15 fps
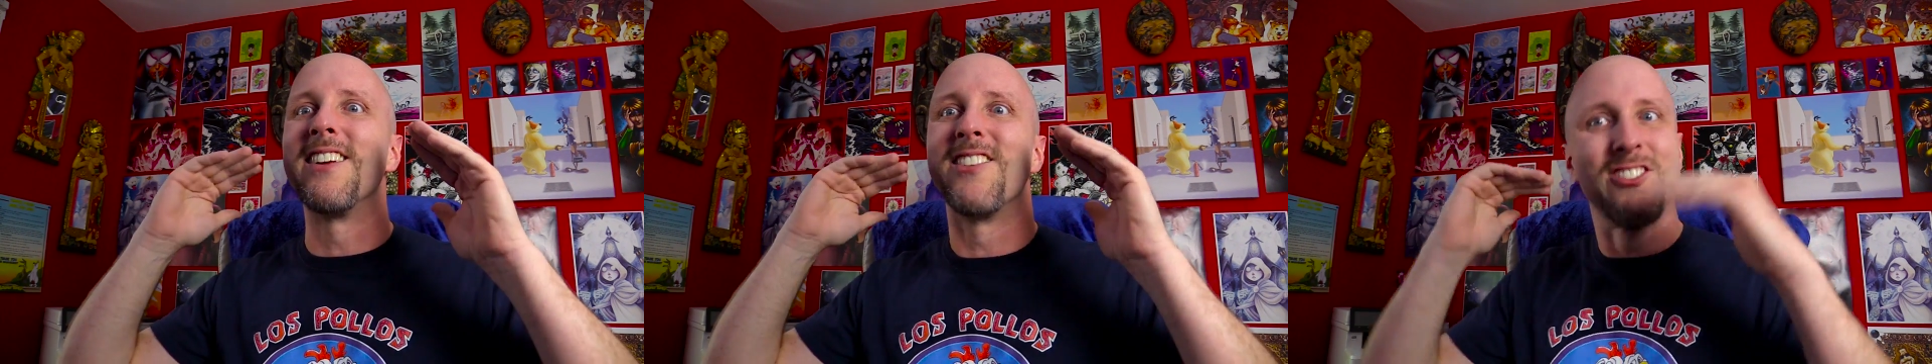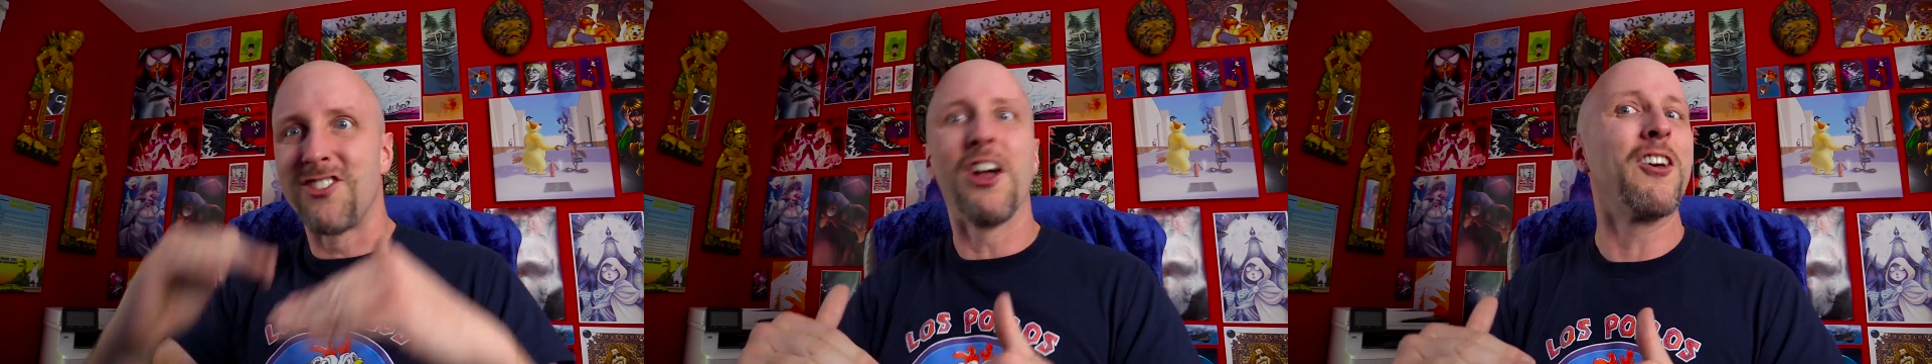
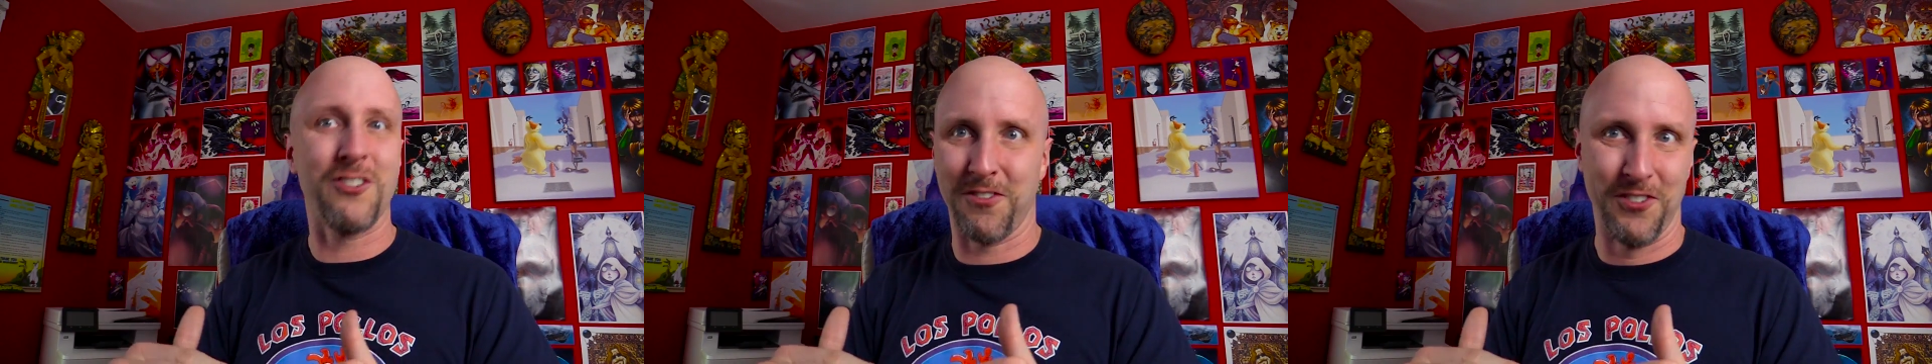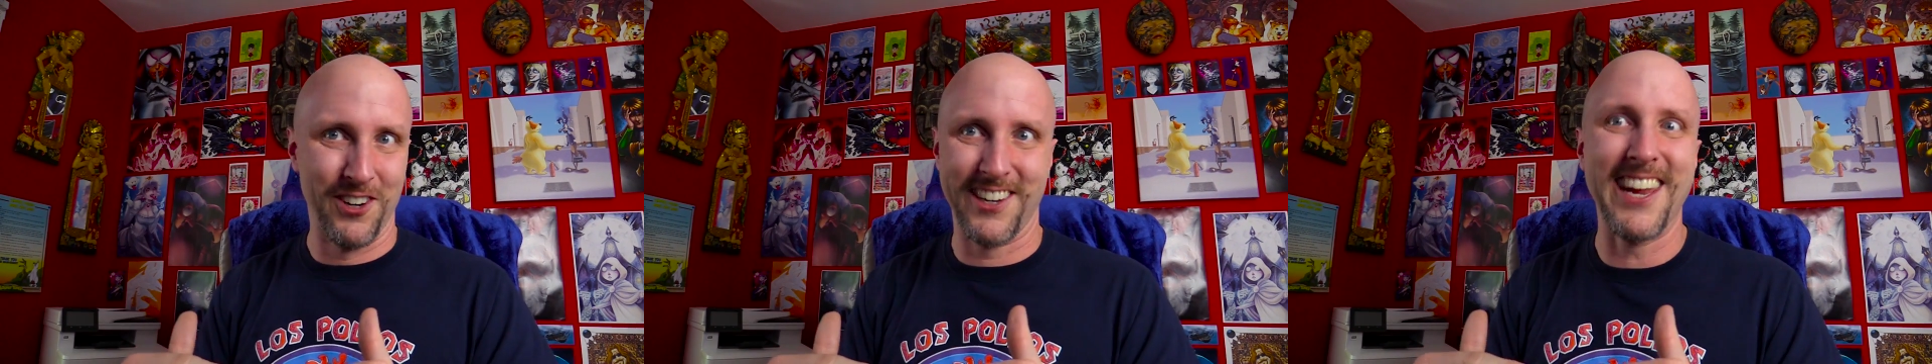just
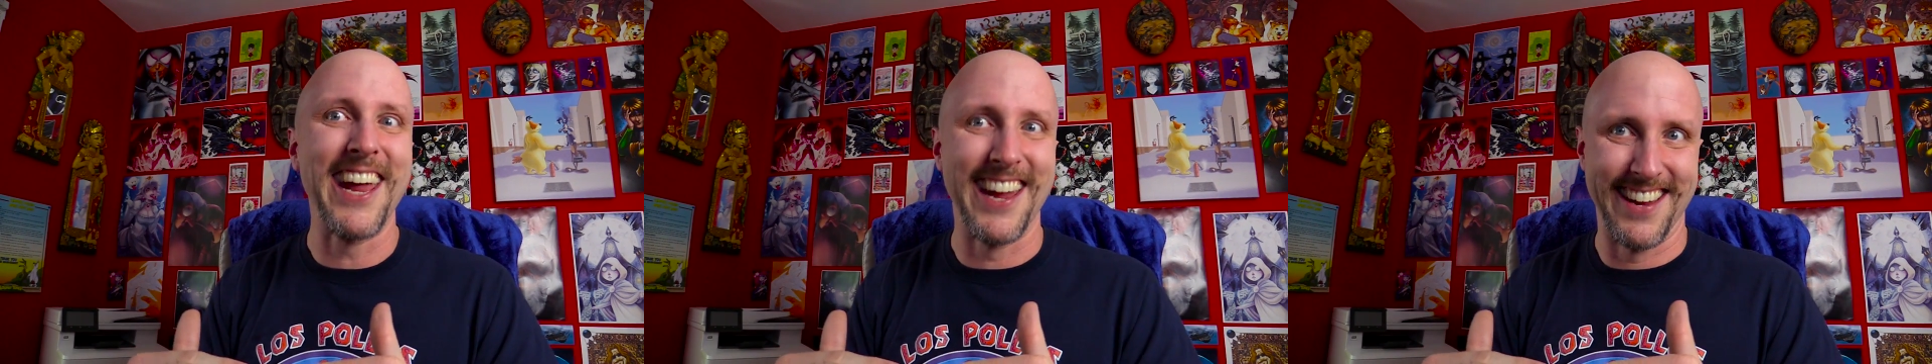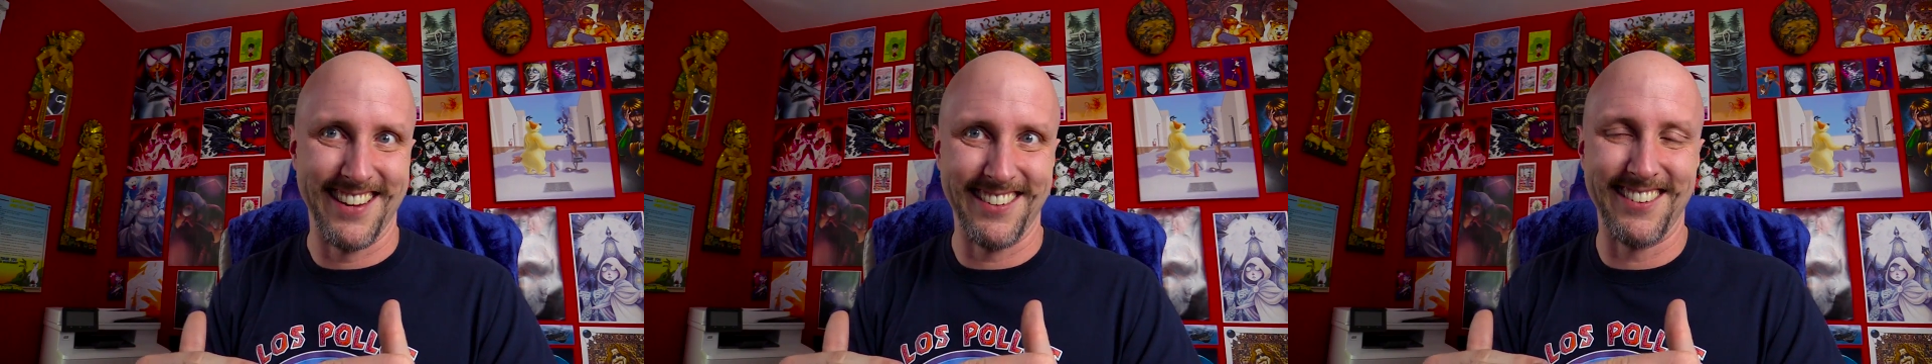for
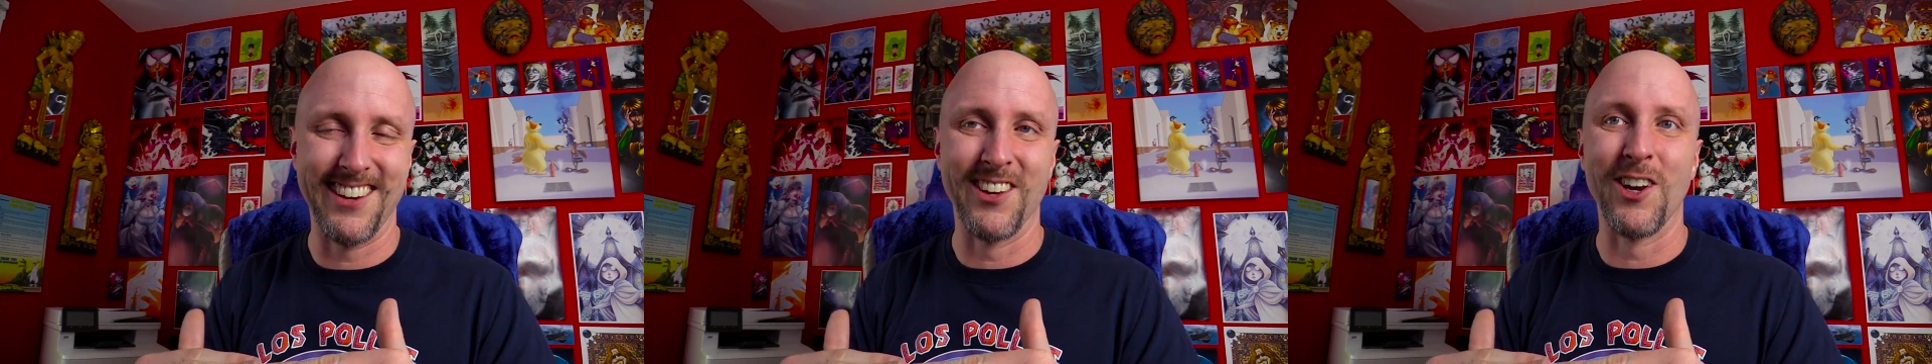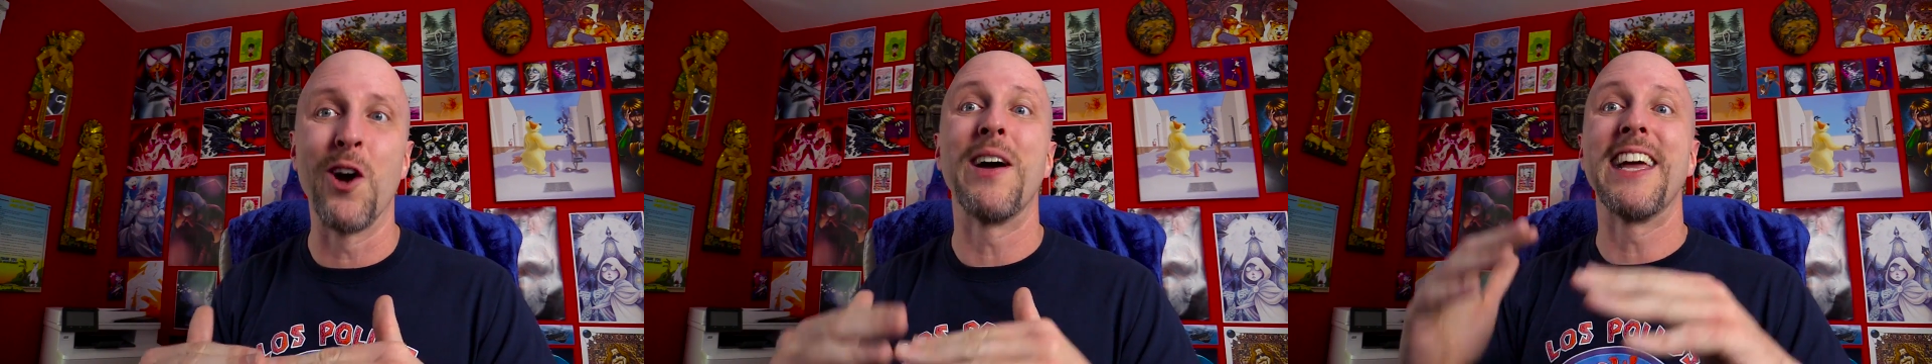kids, you know?